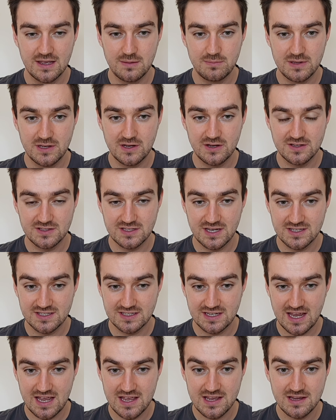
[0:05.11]
because his
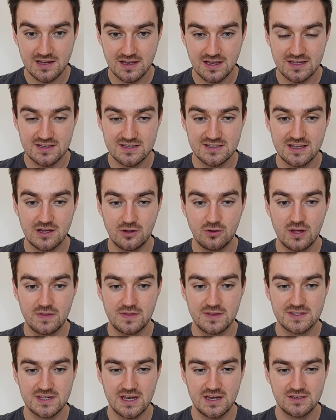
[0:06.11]
king is still in
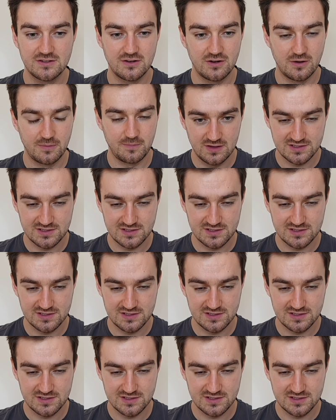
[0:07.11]
the center.